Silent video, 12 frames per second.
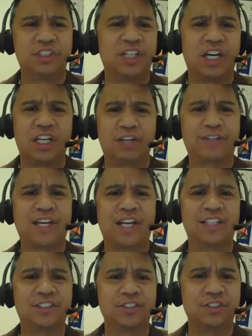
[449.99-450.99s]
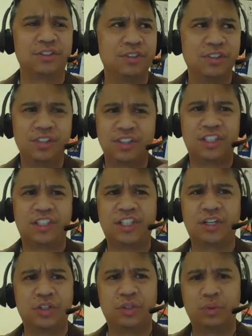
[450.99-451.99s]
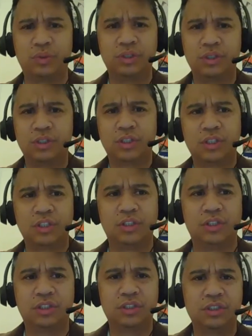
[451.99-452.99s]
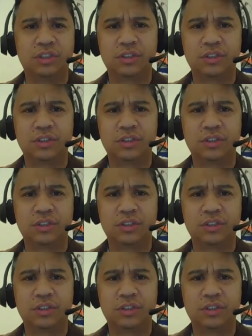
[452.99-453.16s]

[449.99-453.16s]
is dying of cancer, they tell you, look,